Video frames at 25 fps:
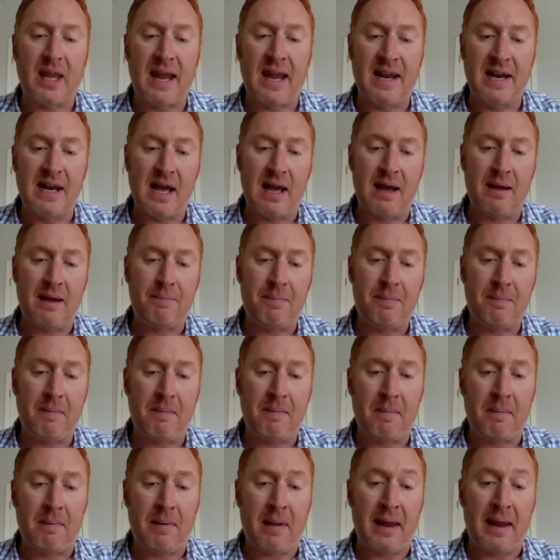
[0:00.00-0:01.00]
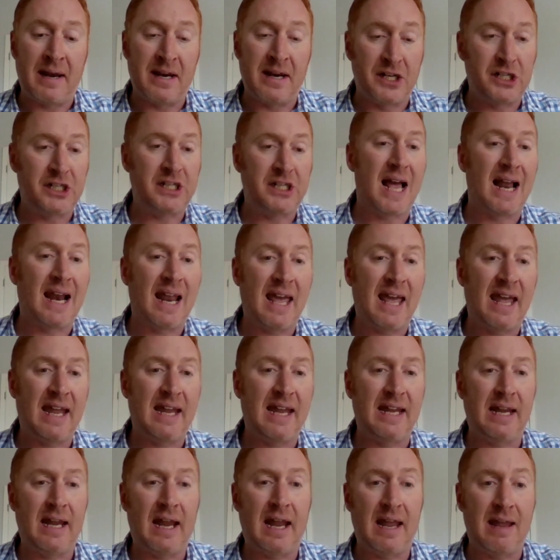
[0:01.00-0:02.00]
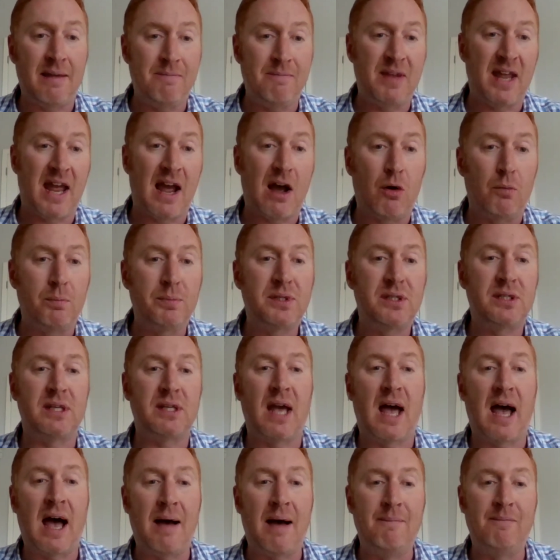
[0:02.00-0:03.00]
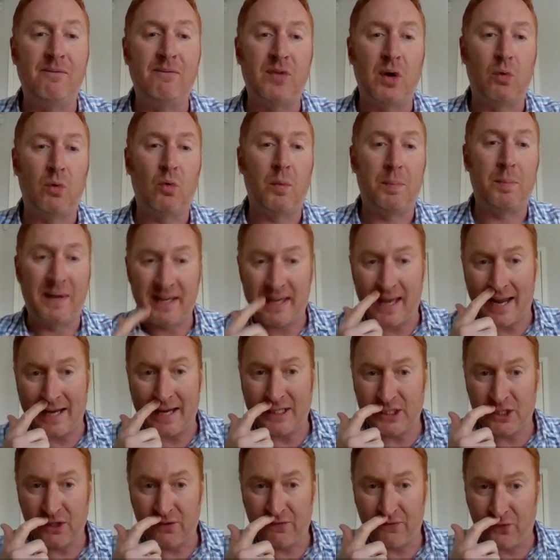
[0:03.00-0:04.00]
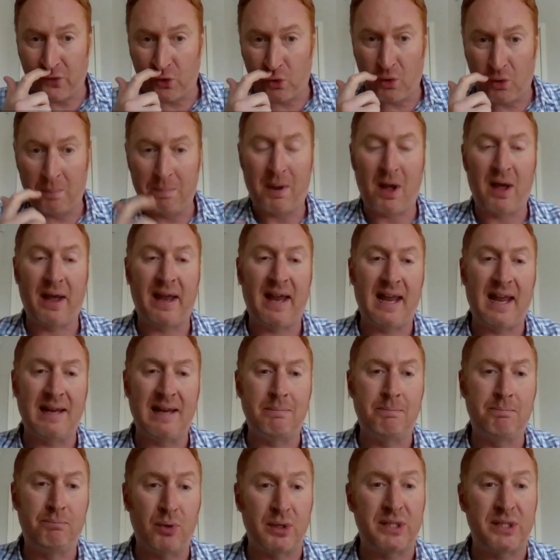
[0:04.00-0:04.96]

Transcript: in a chalet in the Alps that will be catered for by a